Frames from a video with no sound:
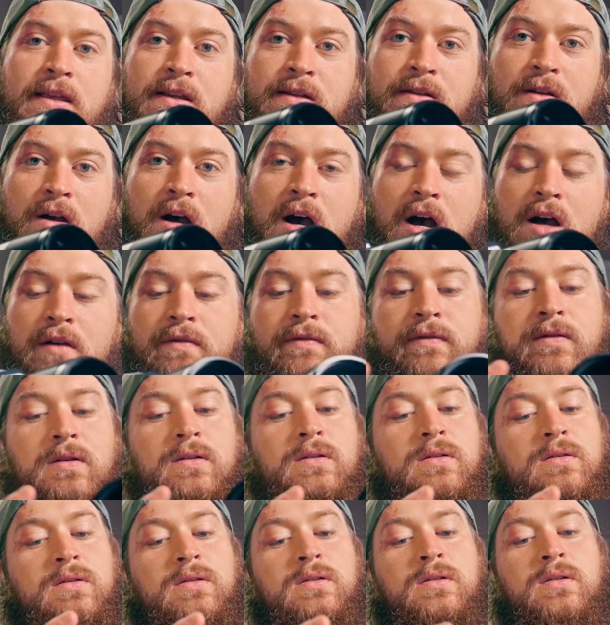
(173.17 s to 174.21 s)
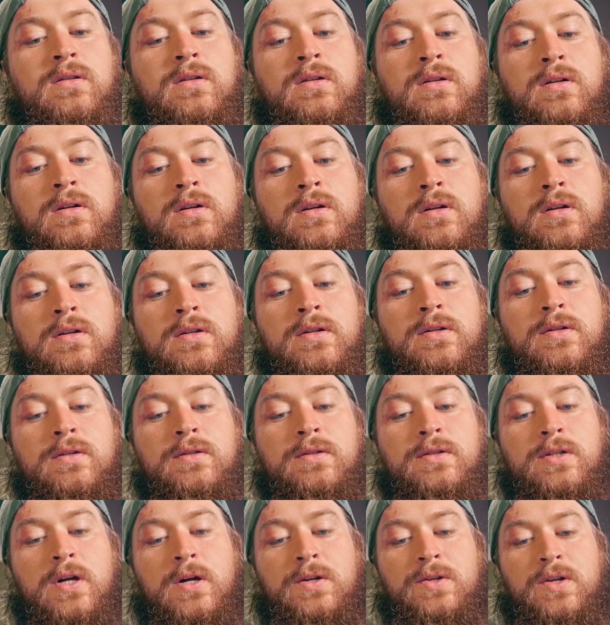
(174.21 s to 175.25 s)
this off.
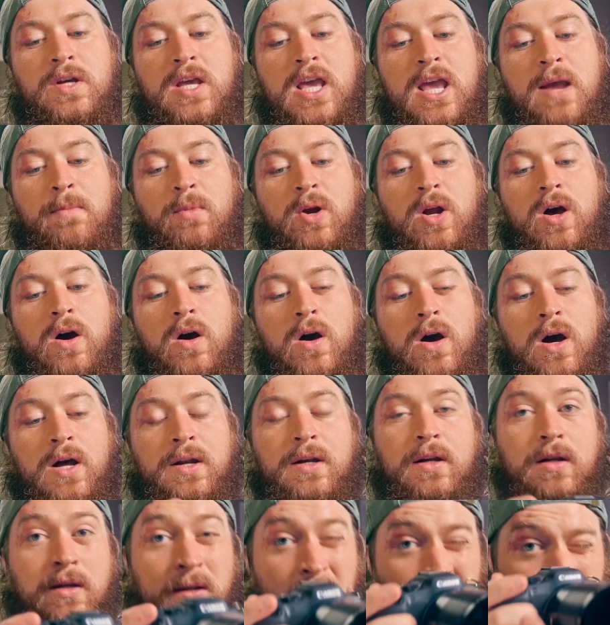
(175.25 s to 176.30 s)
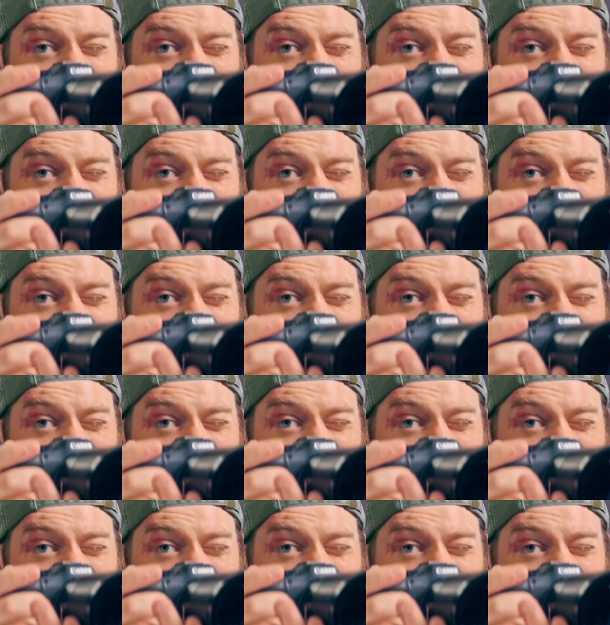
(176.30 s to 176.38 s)
Turn your camera to on,